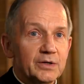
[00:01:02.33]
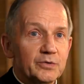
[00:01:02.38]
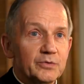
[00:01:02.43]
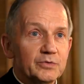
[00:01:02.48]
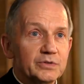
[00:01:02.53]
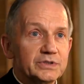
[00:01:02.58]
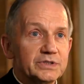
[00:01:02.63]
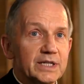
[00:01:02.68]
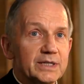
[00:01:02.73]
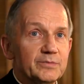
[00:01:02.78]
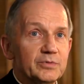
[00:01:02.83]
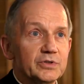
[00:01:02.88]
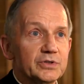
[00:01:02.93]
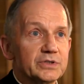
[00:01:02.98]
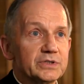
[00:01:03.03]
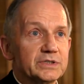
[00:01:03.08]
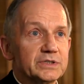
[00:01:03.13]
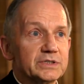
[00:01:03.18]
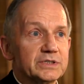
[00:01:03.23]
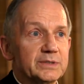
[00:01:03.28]
was able
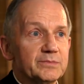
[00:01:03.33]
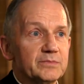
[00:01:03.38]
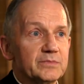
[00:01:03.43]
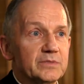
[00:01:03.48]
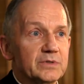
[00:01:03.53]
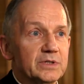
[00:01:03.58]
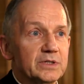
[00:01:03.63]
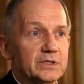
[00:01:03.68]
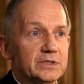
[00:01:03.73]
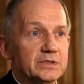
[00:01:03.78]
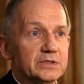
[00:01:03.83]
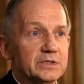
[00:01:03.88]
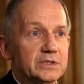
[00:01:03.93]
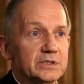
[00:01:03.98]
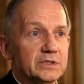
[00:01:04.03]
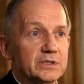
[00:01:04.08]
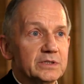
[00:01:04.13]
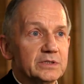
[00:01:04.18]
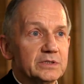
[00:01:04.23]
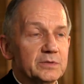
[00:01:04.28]
to seem
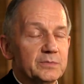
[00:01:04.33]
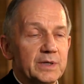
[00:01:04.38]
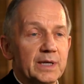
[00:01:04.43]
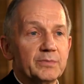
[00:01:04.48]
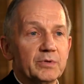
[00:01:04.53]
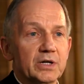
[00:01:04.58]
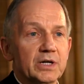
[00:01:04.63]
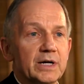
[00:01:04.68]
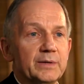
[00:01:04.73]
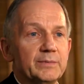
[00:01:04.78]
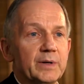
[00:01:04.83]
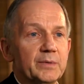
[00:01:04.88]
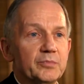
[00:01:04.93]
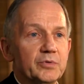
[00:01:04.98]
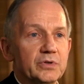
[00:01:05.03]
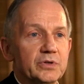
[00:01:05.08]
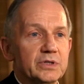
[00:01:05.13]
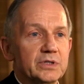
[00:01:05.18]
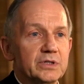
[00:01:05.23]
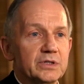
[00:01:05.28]
to be able to come up
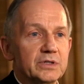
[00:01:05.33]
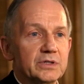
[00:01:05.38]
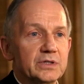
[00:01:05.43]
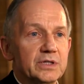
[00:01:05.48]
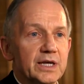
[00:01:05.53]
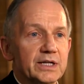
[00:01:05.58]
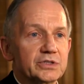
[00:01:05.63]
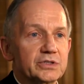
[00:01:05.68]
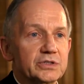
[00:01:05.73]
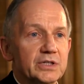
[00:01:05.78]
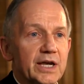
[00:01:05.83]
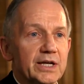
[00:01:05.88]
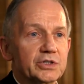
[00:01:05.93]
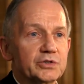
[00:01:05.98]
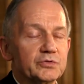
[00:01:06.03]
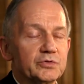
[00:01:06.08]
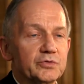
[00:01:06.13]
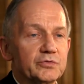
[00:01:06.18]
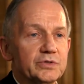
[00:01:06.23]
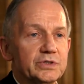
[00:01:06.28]
with the
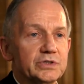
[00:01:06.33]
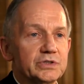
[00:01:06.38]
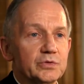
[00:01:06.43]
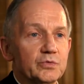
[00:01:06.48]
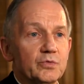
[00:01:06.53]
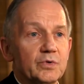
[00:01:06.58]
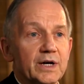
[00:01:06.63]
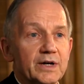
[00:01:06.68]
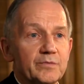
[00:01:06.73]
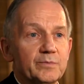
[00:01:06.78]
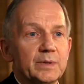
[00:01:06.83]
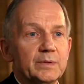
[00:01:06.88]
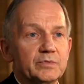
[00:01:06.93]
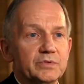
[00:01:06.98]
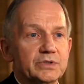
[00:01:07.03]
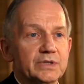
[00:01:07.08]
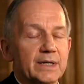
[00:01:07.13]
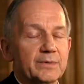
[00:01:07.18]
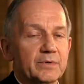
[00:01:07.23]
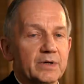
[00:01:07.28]
actual reason why people
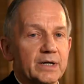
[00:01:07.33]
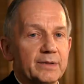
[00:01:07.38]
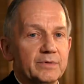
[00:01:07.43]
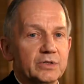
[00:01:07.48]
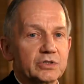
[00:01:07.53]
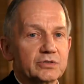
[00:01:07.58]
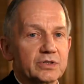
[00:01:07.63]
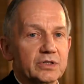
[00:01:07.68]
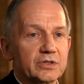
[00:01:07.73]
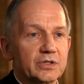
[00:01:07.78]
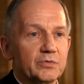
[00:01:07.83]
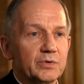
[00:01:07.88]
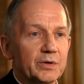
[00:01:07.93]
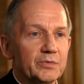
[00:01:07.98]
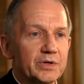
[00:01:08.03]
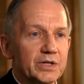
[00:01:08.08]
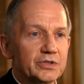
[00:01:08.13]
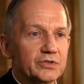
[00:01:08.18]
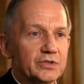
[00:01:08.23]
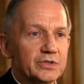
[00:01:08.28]
stopped coming. So I thought, well, I
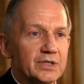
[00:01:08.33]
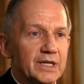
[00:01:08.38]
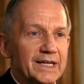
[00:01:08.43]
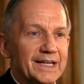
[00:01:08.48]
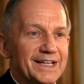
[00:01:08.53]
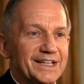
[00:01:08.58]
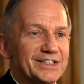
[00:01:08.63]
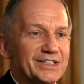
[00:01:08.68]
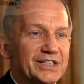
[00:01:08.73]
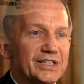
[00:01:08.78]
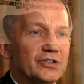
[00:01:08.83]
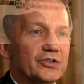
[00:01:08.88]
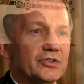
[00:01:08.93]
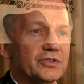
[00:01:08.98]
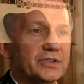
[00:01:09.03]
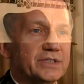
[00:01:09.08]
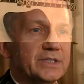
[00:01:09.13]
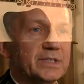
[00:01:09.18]
want to dig a little